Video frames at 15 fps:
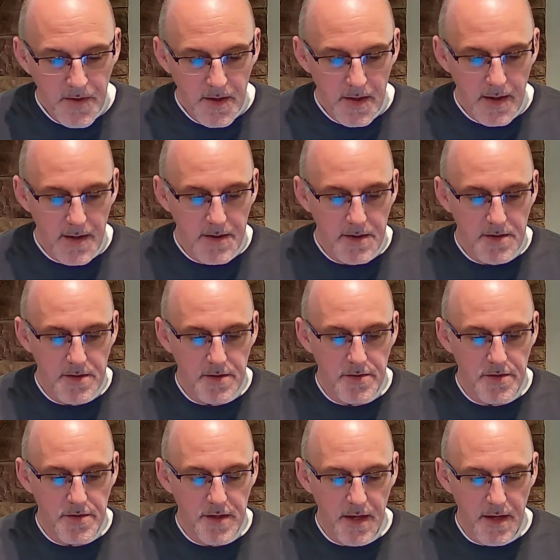and this
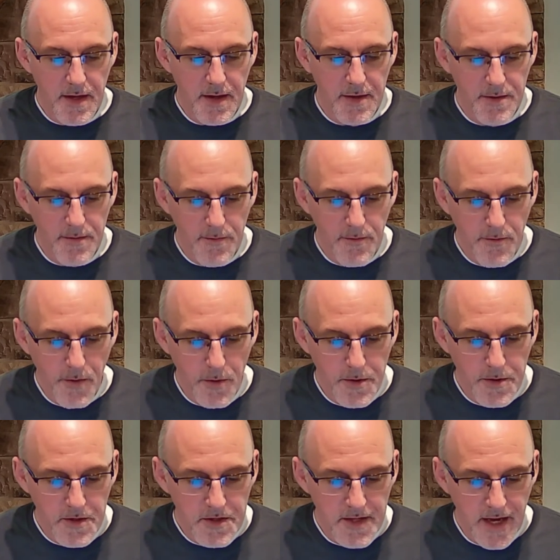is
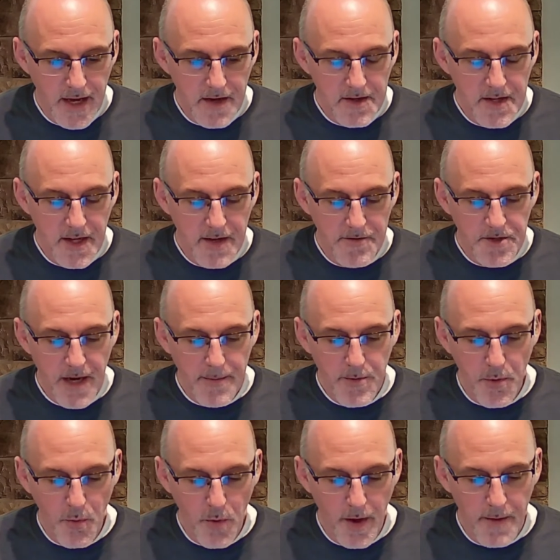verses 9 and 10 of chapter
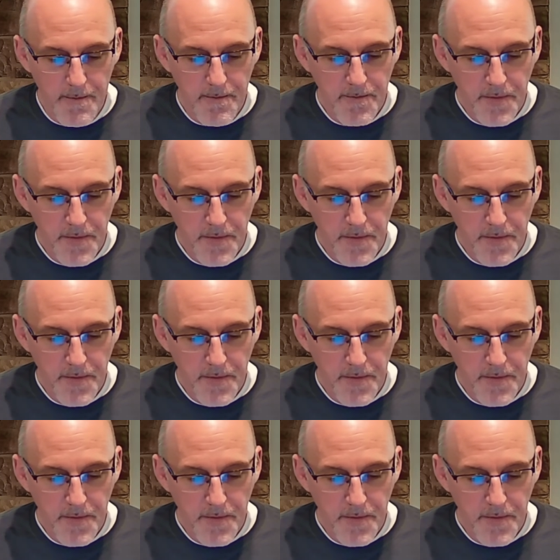1.